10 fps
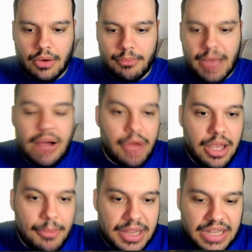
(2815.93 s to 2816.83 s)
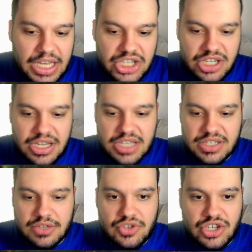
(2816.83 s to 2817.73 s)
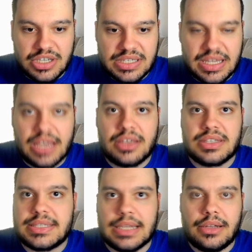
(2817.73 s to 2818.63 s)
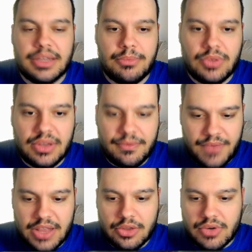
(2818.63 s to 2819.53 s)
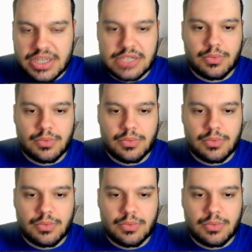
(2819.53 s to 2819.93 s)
My recommendation is to just like sell them to the vendor as